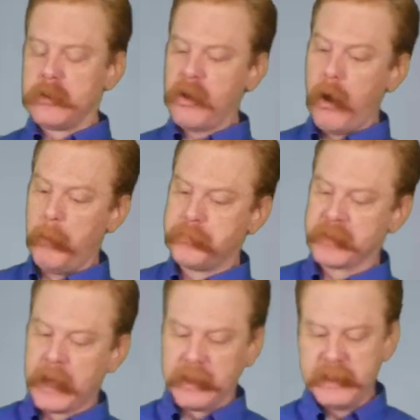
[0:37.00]
So
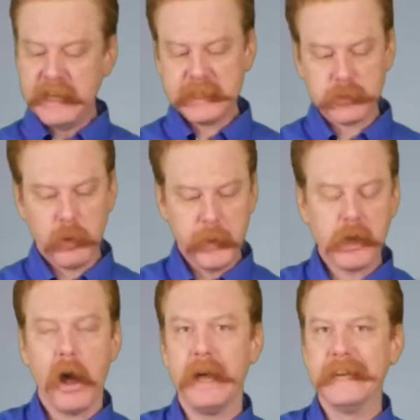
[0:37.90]
this is what we
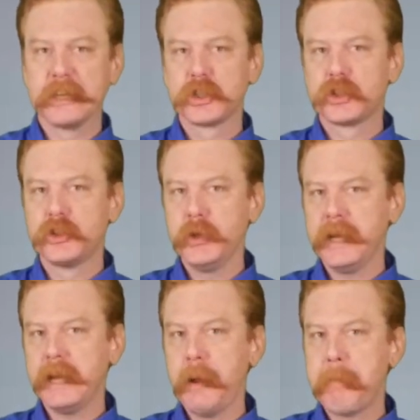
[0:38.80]
call an
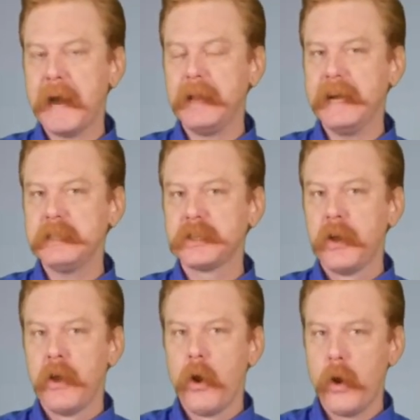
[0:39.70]
extruded pellet
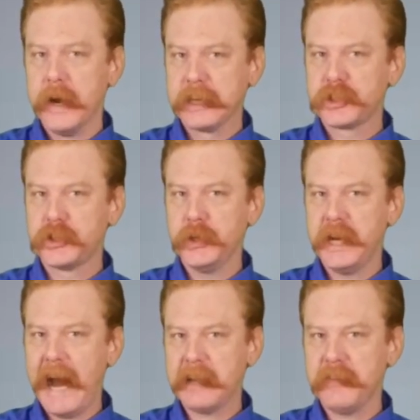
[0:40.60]
or an
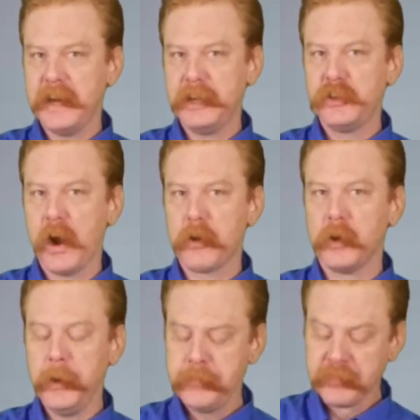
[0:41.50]
extruded activated
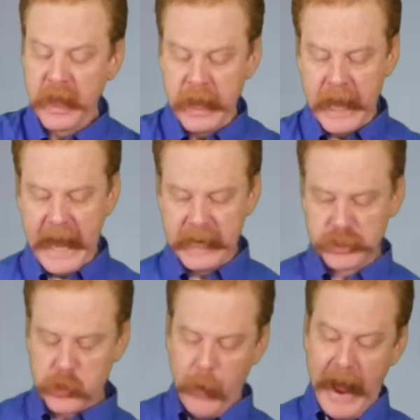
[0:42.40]
charcoal. It
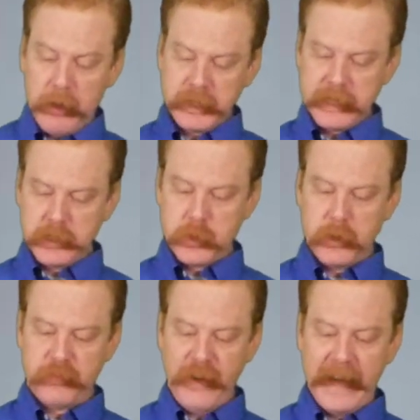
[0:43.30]
is ground
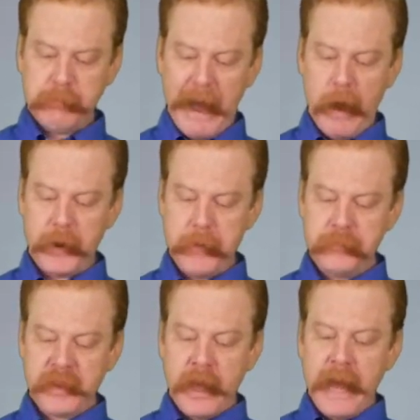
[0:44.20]
into a fine
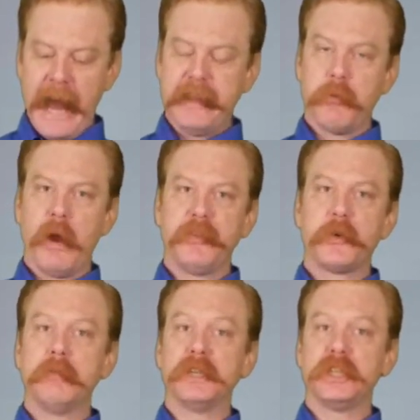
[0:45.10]
powder and then run
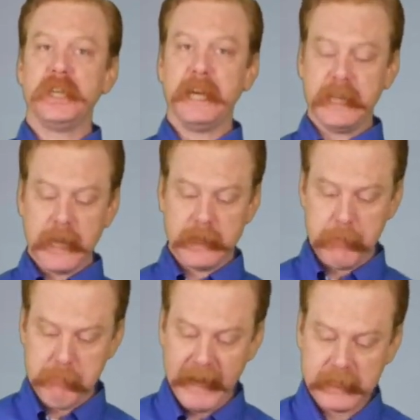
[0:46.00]
through a machine
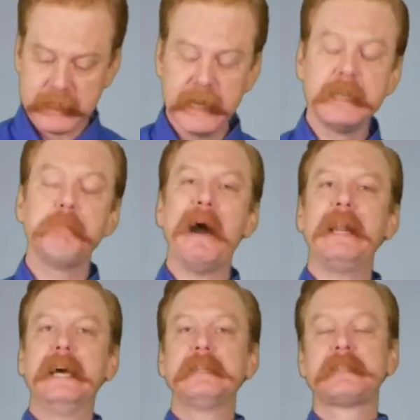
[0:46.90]
that makes it into
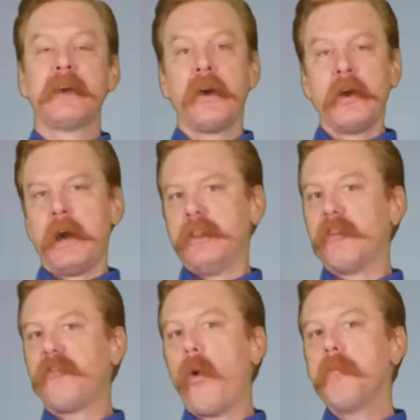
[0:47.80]
pellets.
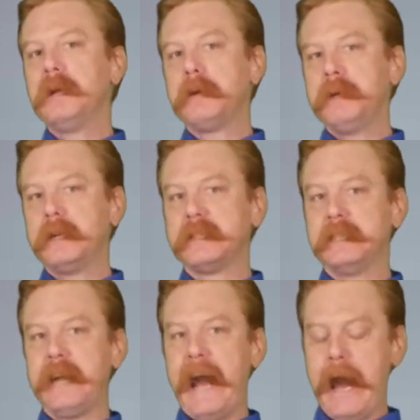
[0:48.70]
They're 4mm
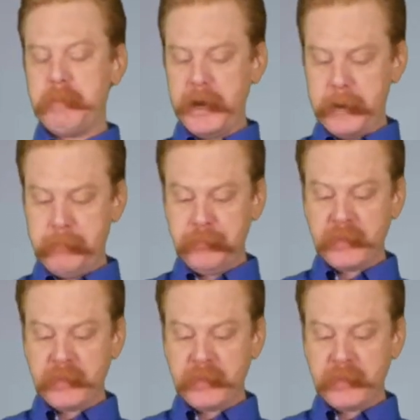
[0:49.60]
in diameter.